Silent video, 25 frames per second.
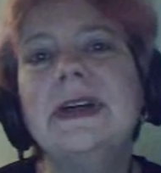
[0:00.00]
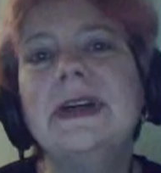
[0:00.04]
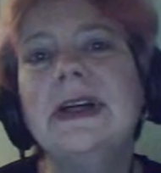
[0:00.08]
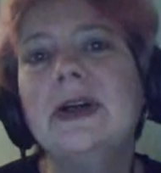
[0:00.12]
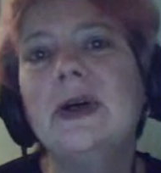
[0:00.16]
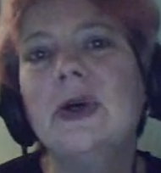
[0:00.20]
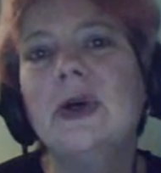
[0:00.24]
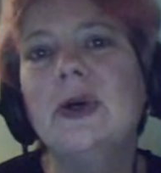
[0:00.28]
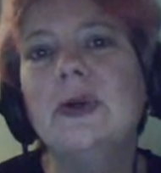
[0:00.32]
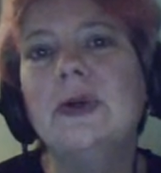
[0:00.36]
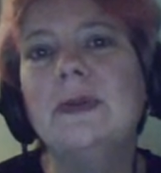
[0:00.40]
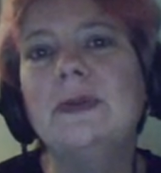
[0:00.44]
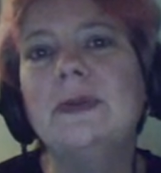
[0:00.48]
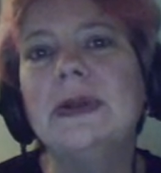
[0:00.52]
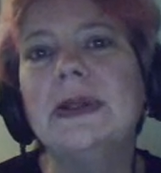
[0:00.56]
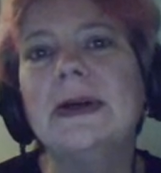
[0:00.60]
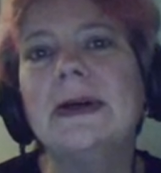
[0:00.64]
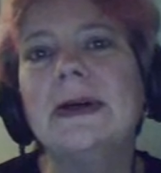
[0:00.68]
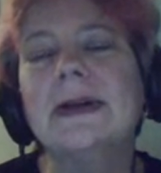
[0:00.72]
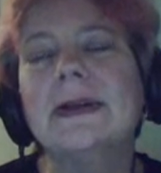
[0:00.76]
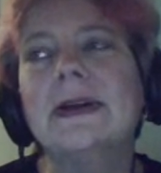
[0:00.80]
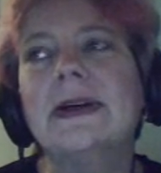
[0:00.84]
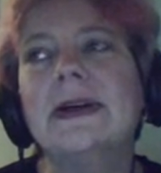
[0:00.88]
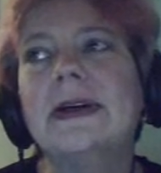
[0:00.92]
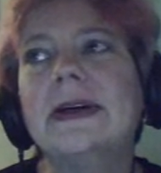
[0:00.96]
cool
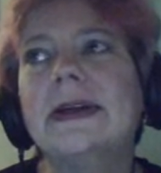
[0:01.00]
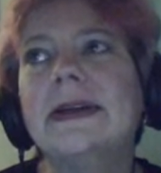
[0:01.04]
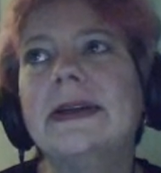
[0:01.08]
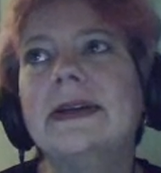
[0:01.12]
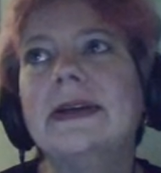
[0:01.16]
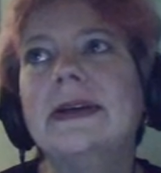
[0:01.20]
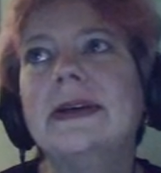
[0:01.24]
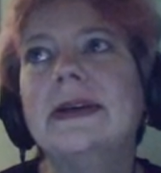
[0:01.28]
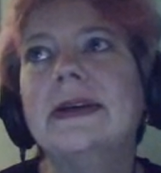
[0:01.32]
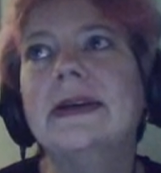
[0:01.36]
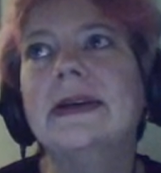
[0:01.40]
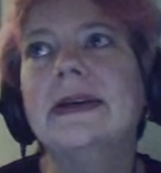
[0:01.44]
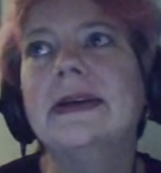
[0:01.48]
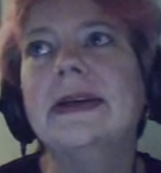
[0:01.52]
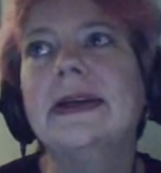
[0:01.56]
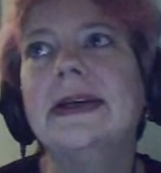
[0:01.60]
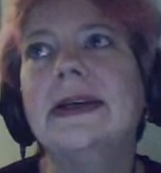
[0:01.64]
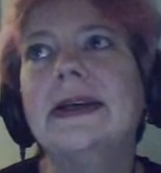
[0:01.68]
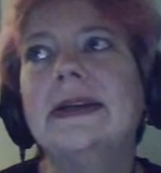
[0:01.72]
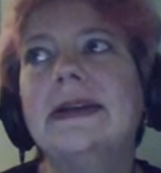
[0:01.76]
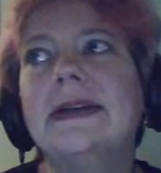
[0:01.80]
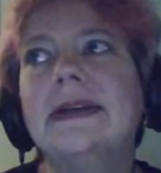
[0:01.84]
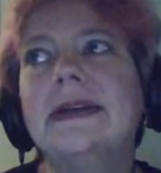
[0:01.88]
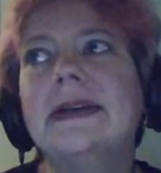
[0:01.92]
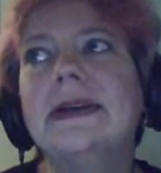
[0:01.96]
plot line,
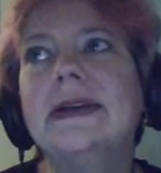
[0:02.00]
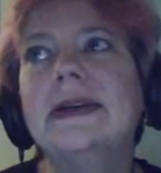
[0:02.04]
and